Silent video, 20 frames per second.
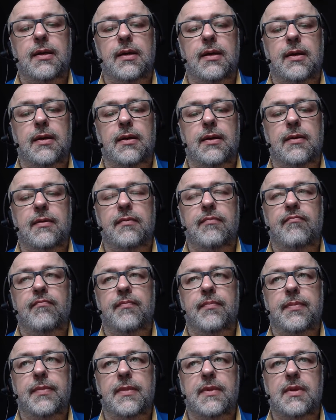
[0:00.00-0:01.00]
And
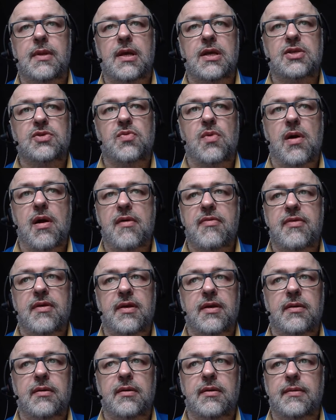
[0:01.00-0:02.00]
that's why I
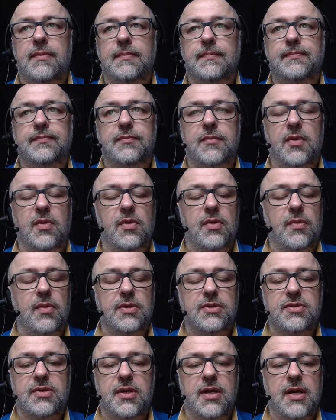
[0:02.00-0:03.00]
think
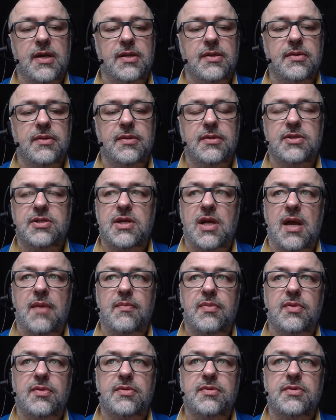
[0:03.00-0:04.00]
once again the
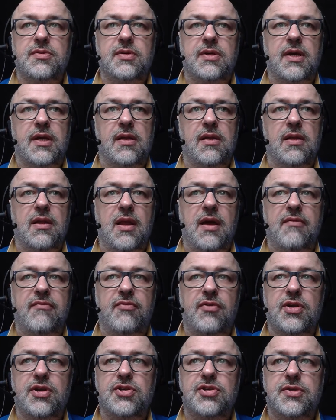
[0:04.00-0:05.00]
champions can
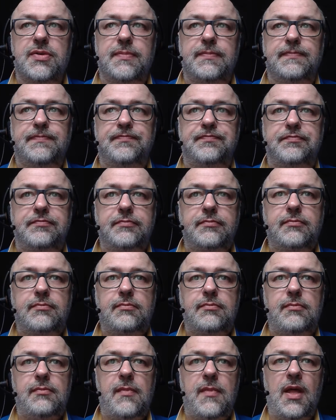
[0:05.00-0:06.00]
leverage
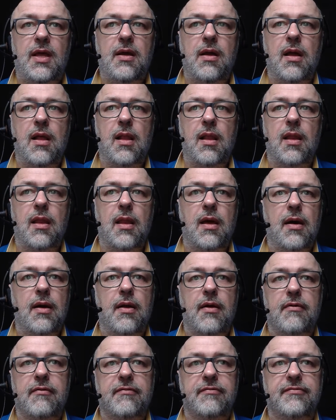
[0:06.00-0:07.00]
a lot
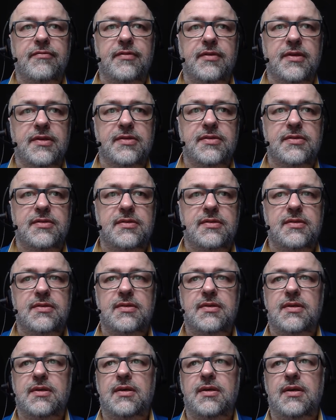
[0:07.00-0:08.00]
of this
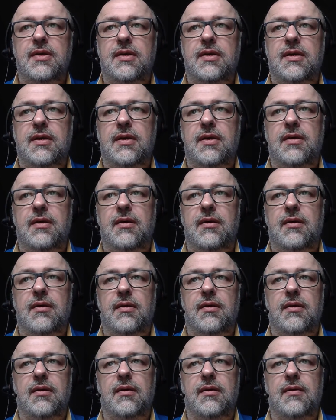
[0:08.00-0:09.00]

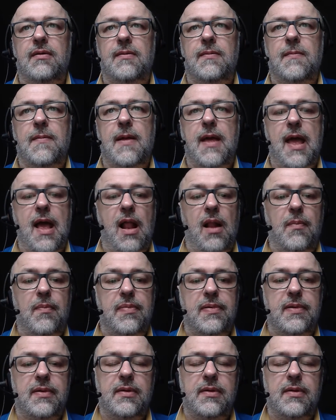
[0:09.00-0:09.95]
help